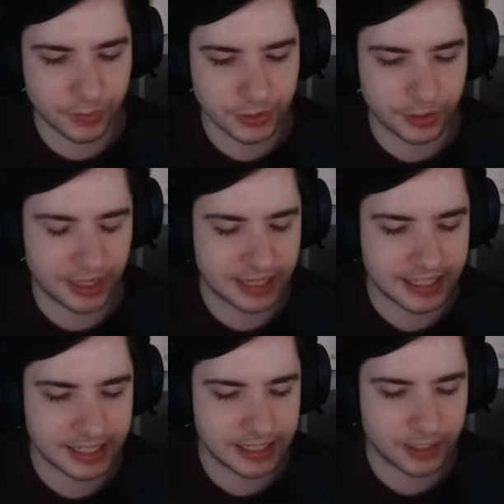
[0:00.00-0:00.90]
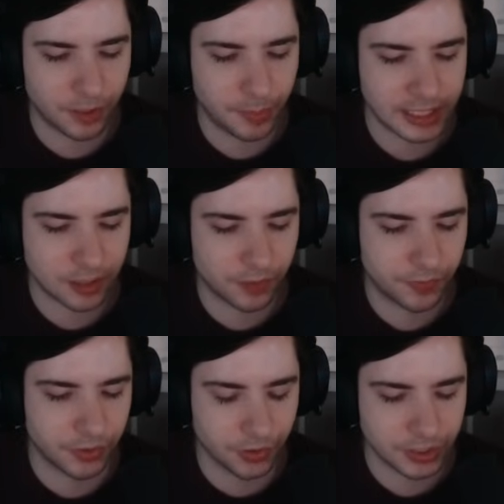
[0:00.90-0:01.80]
or 10 assists, or a mix of
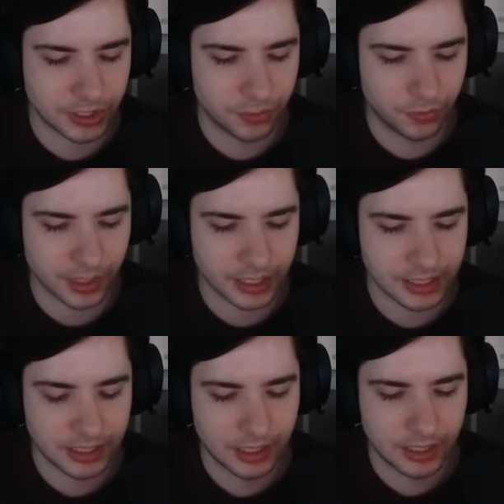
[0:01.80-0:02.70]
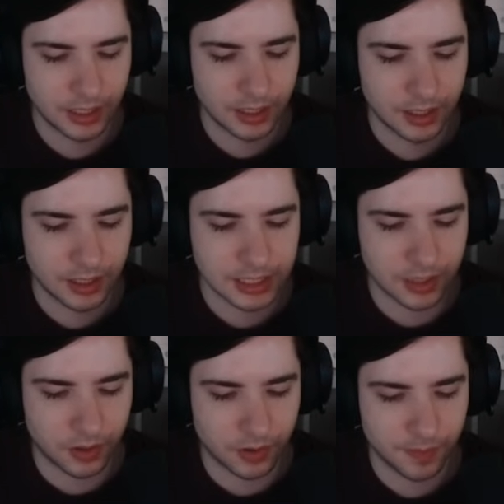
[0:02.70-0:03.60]
those two, right?
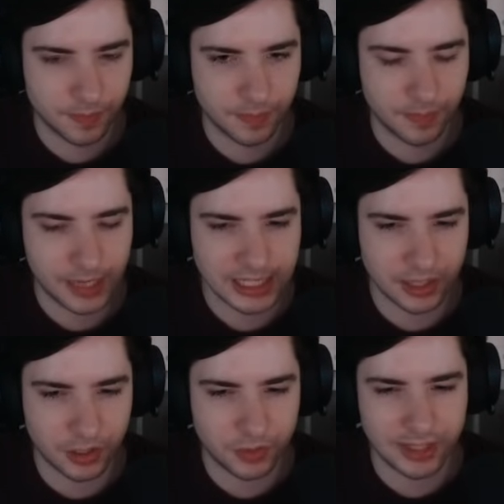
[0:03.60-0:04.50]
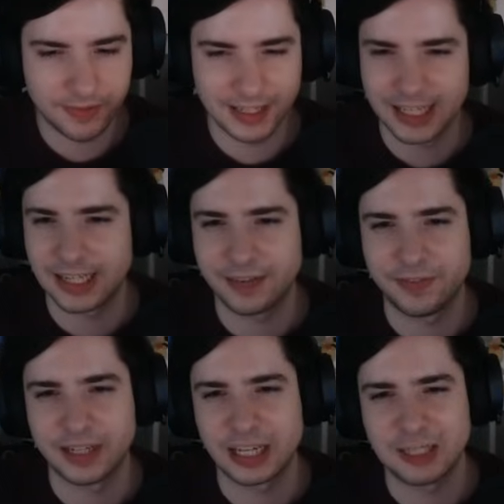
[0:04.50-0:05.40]
So, it's not too difficult, I feel
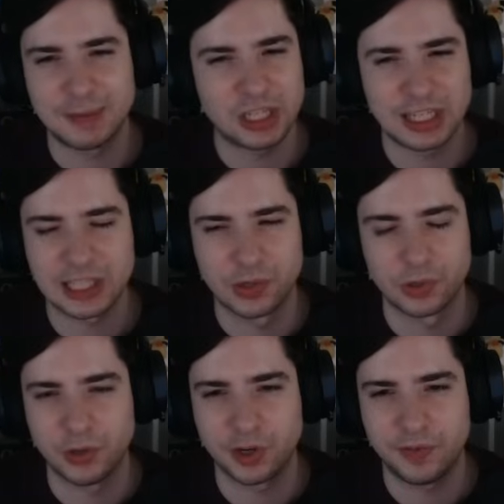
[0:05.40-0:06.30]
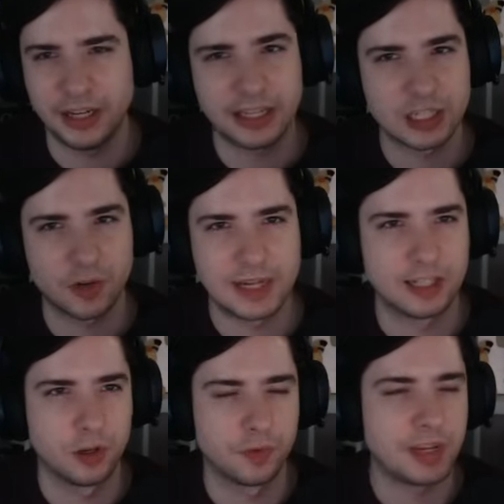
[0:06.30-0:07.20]
like, especially in solo queue. I feel like there's always a
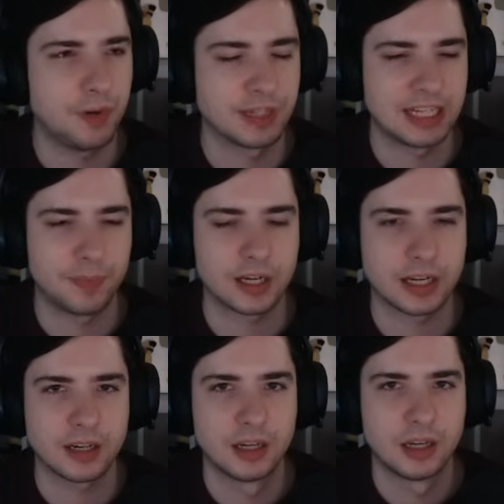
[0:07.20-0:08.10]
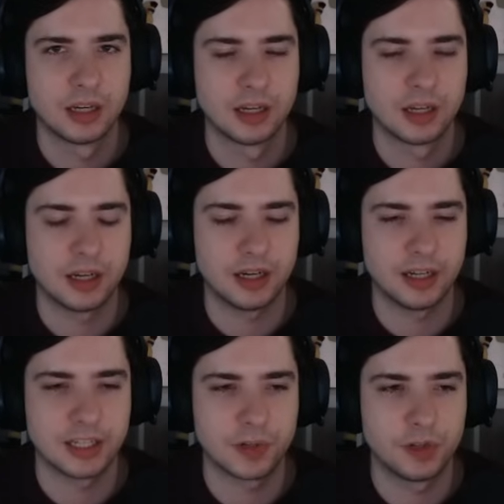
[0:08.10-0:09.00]
lot of KOs happening.
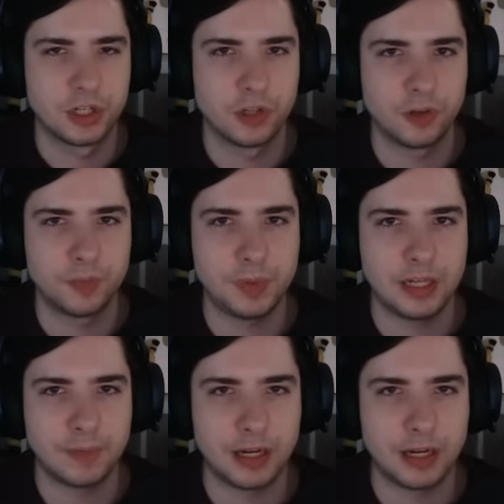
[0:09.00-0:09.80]
So it should not be, I mean, I